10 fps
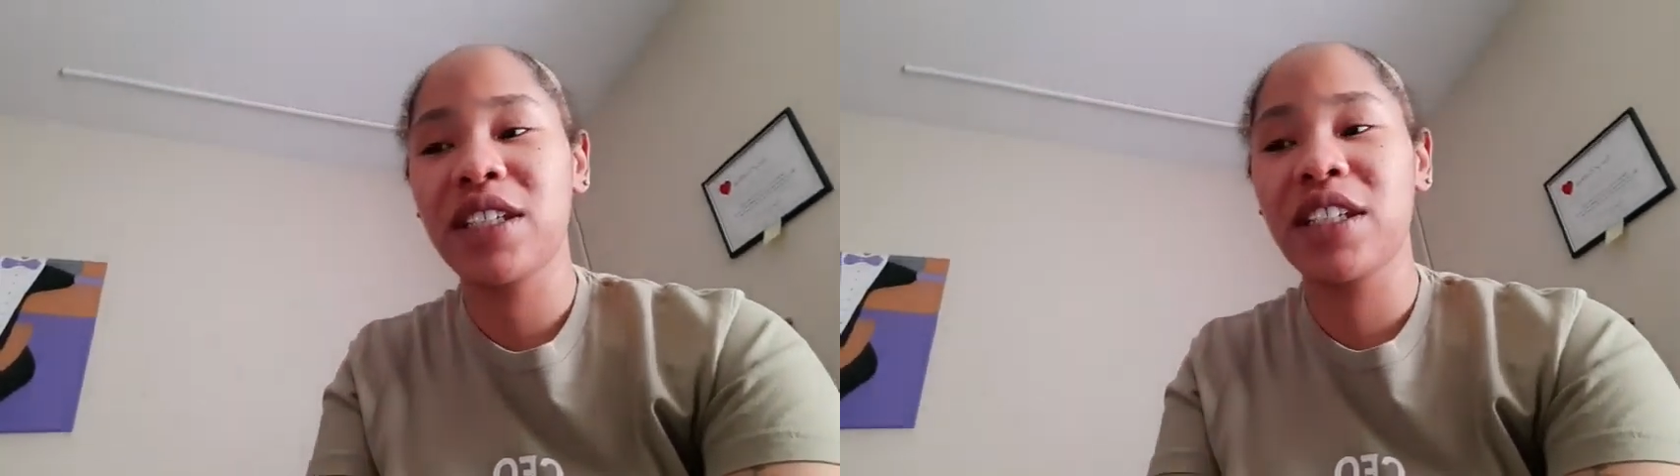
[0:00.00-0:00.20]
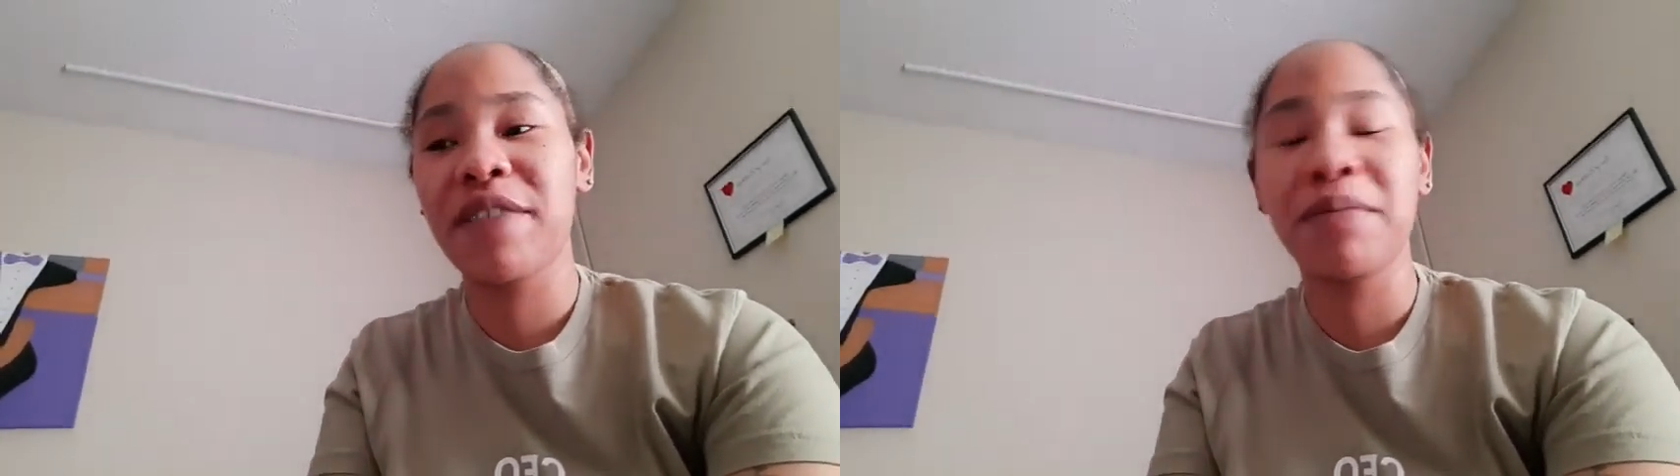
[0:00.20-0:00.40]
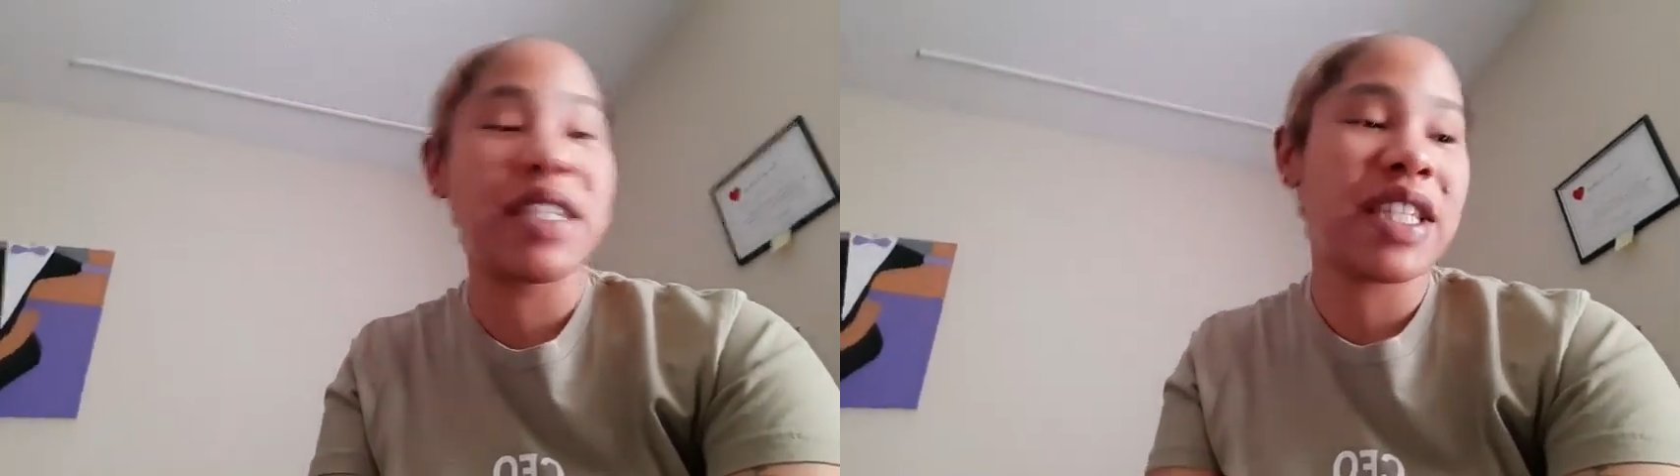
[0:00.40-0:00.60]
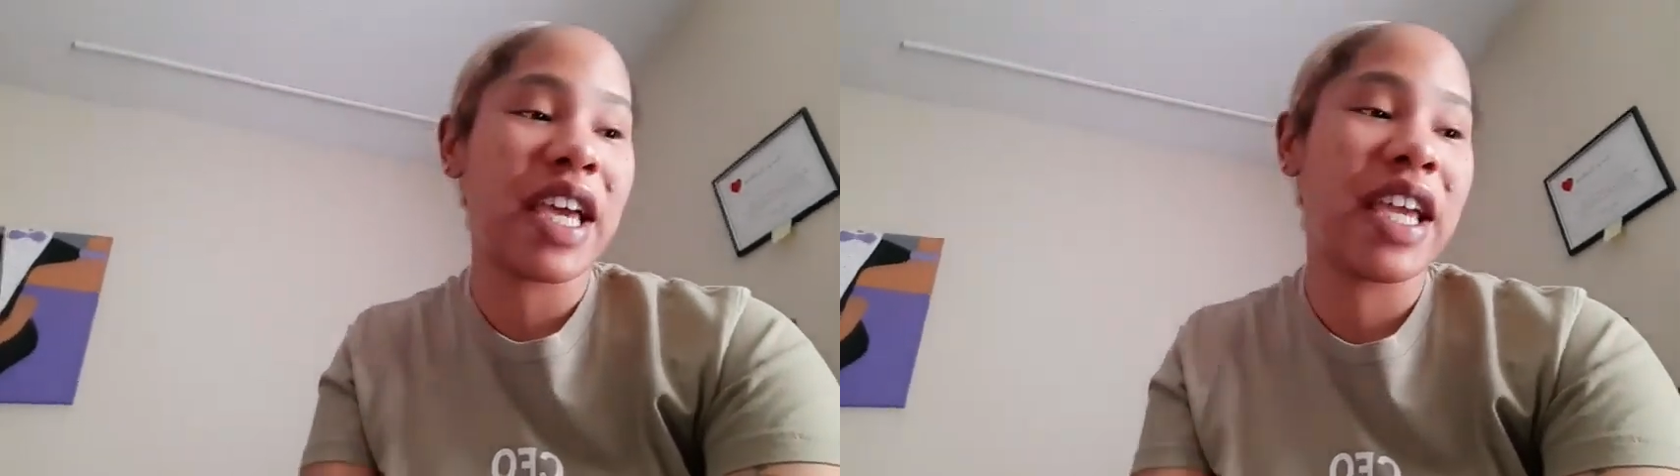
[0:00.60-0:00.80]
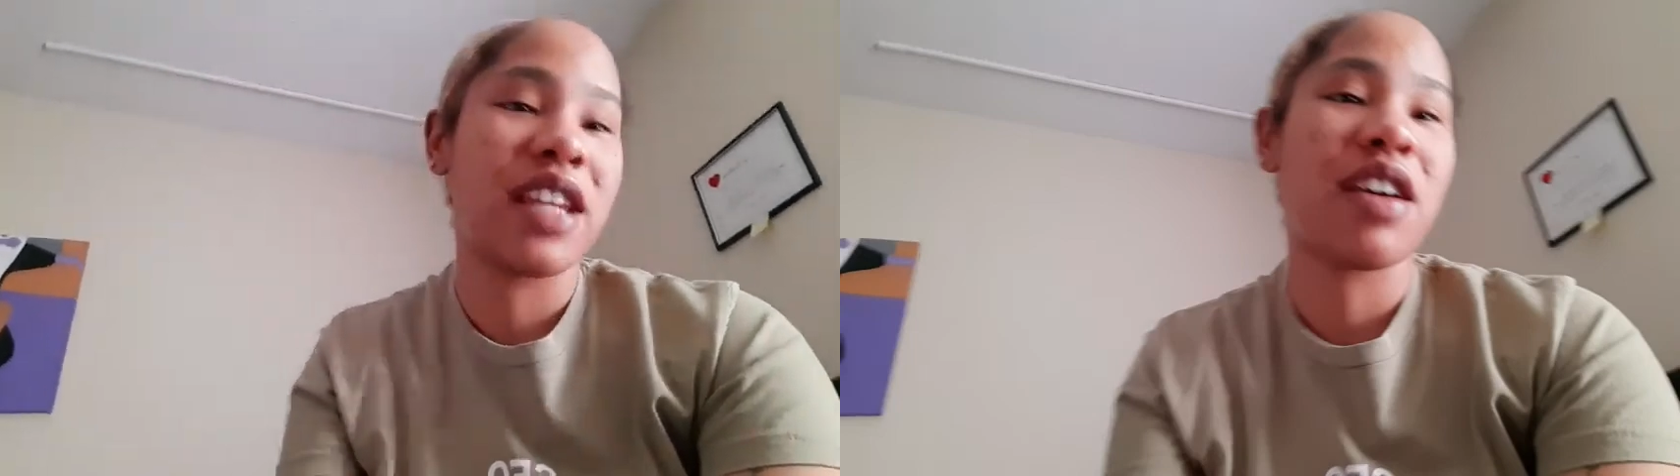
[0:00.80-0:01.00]
could have been
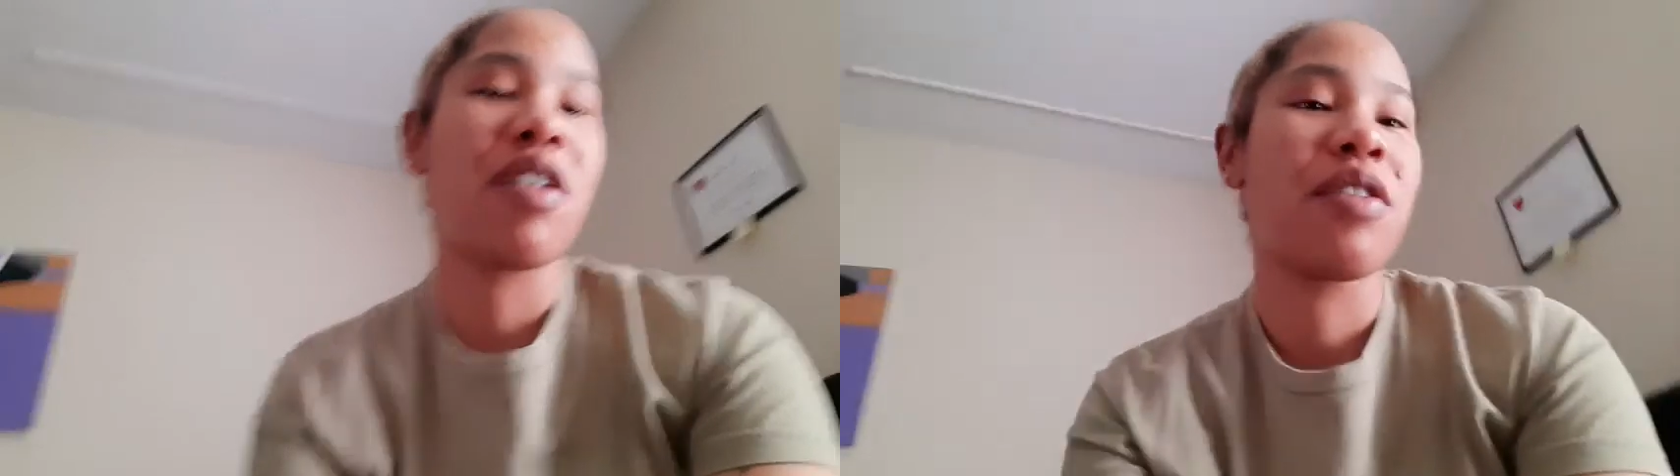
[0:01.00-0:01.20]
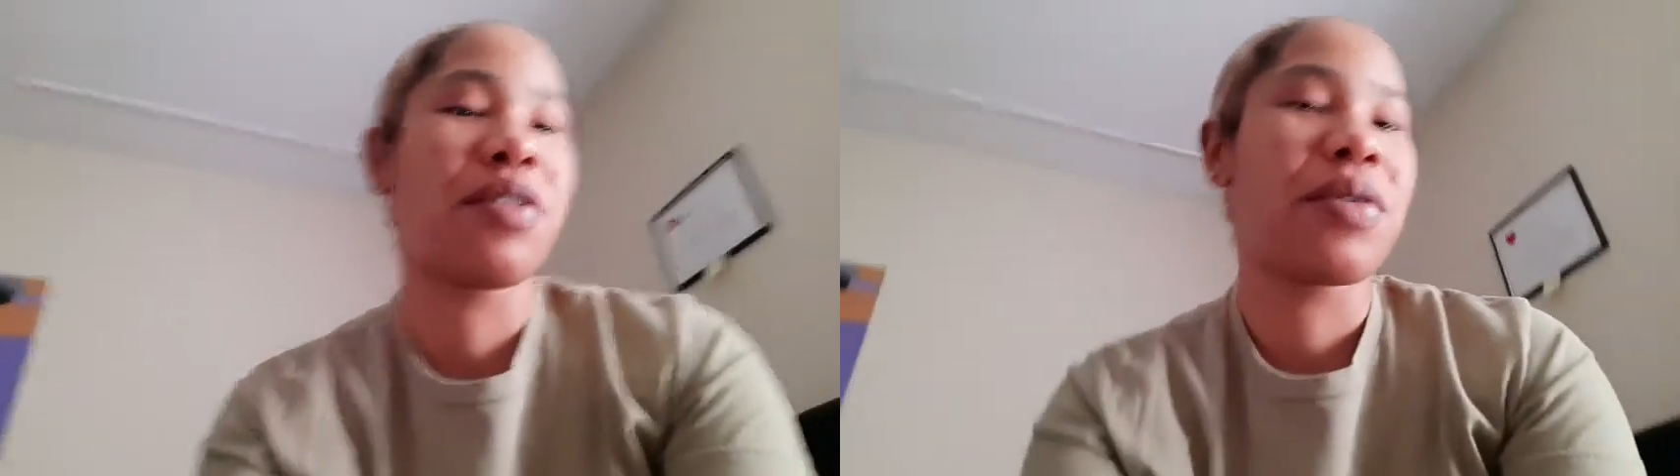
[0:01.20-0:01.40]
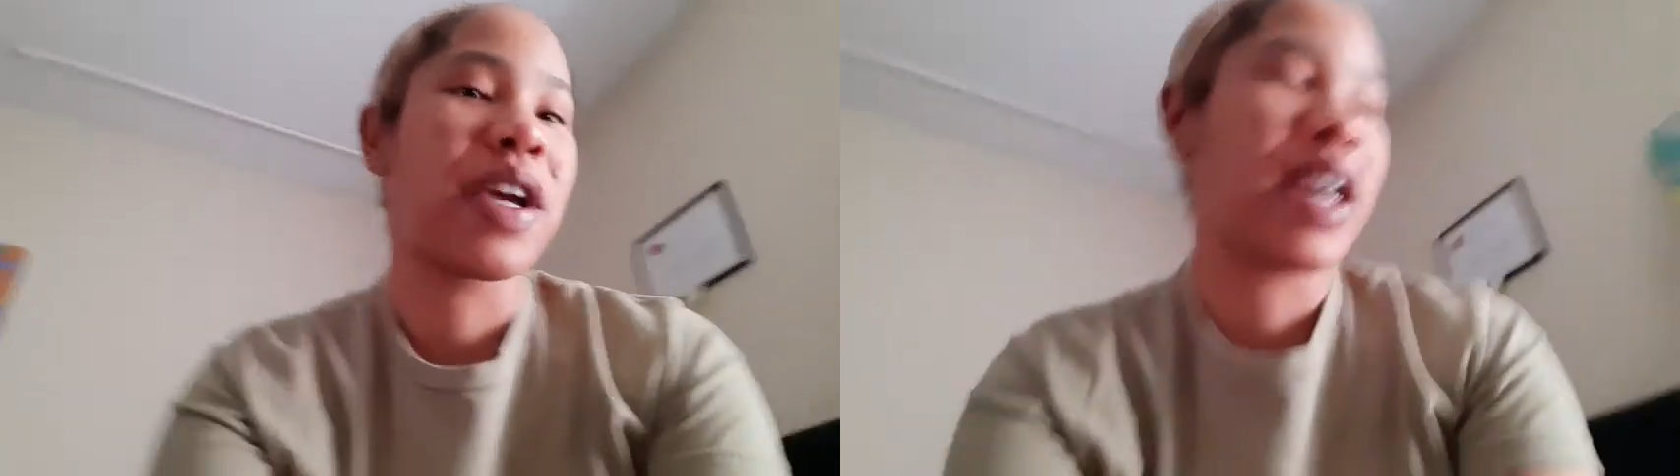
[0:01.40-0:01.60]
taken all the way